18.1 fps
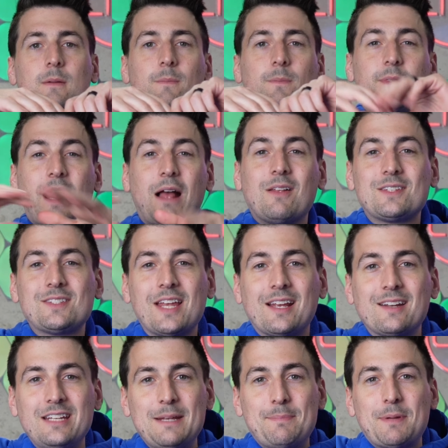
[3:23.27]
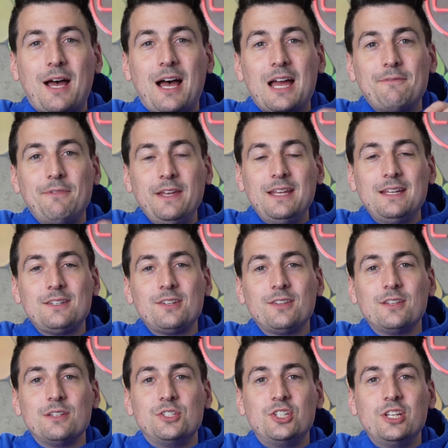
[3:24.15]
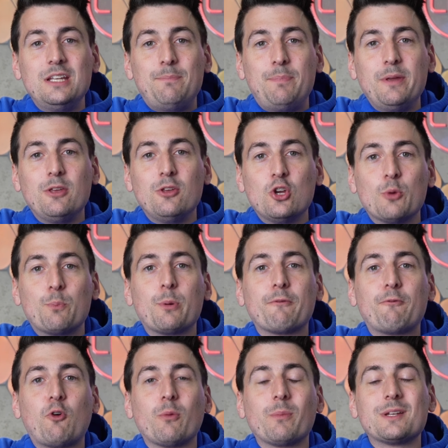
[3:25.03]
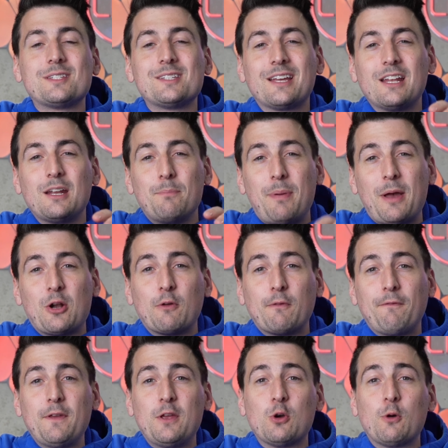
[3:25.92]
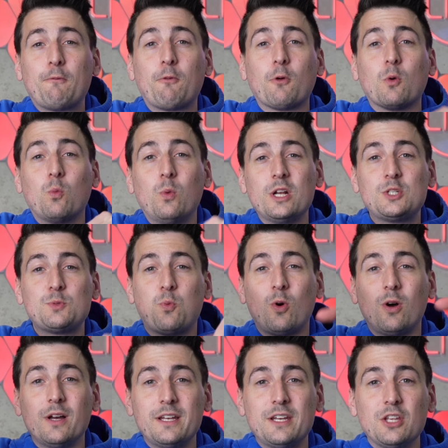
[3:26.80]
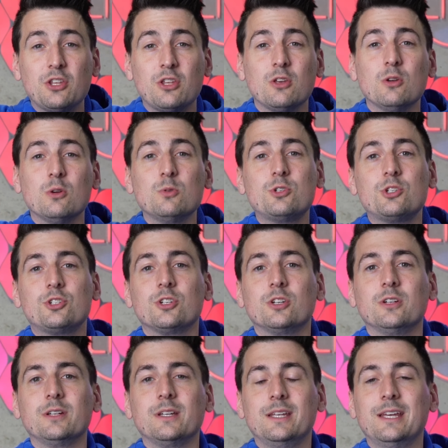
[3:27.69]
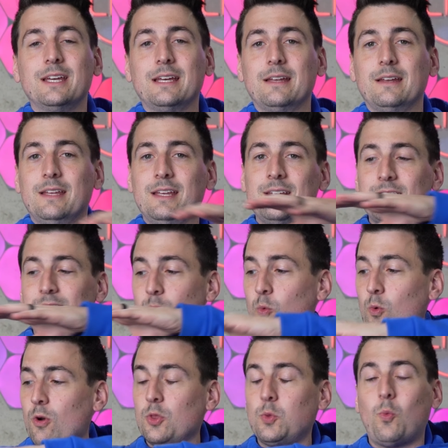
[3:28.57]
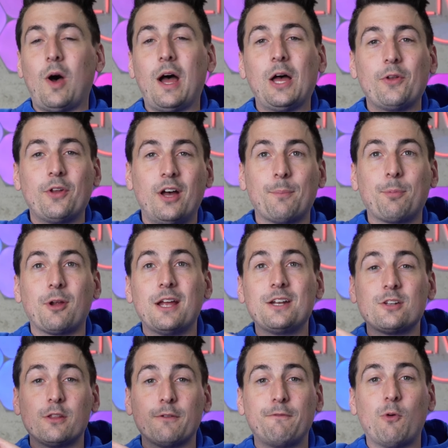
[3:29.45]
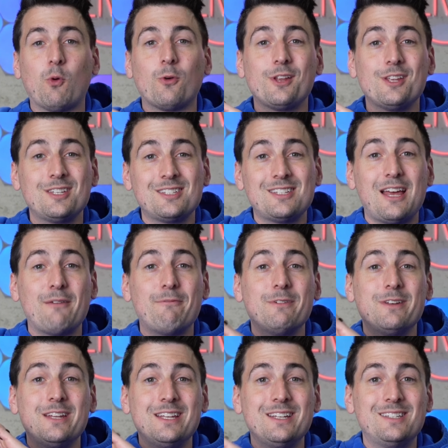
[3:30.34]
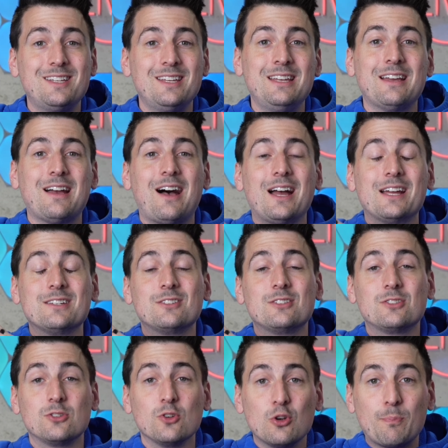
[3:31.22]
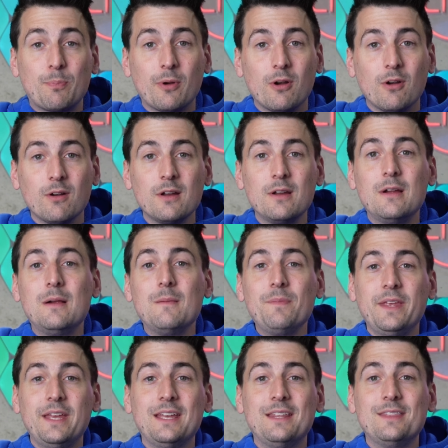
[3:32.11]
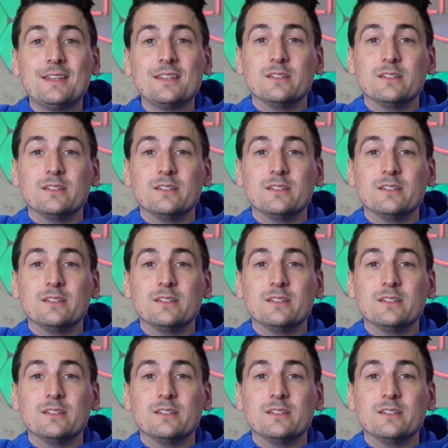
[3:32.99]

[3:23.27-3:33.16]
Now let's take a deep dive into the GPU performance to get a better feel for which one you should get. Is it worthwhile to upgrade to the 4070 Ti Super in this